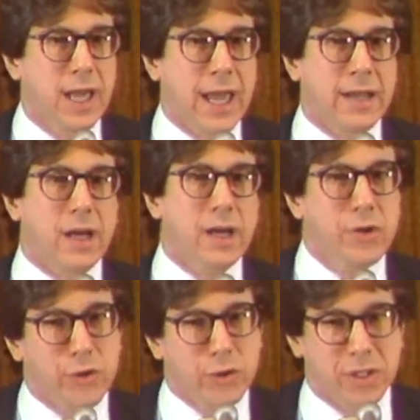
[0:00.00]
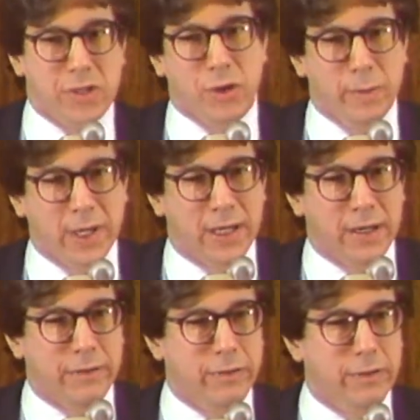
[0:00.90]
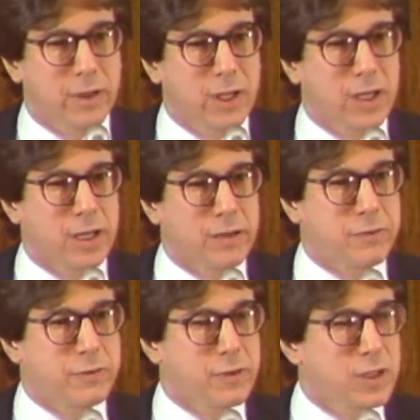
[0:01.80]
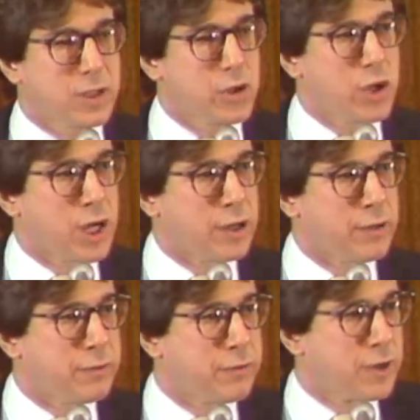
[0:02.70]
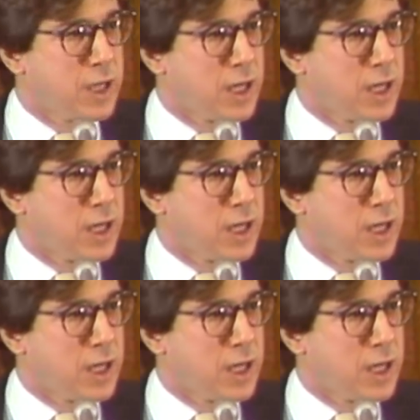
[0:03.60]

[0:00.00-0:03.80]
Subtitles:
and underdeterminative of